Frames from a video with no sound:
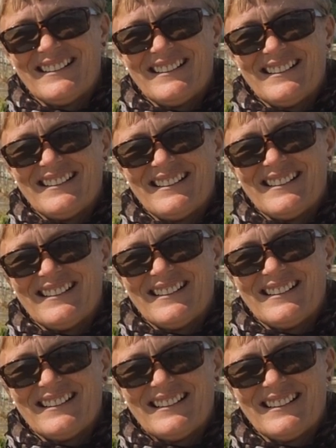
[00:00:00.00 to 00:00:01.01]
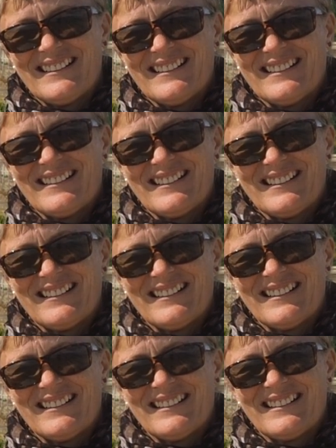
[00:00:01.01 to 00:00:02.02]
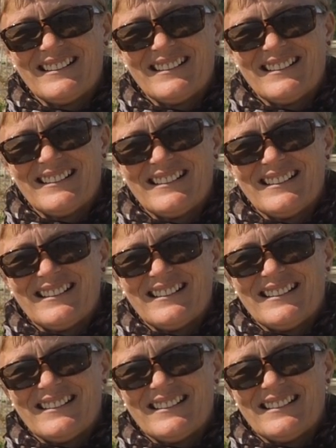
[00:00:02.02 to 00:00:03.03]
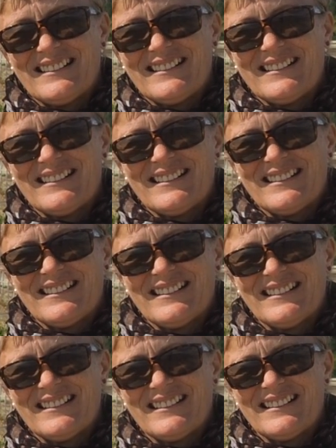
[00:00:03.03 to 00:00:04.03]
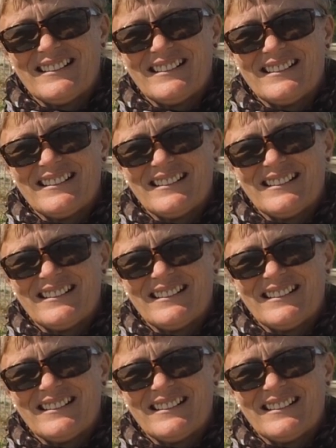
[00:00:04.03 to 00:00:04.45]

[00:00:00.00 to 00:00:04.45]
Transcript: (not speaking)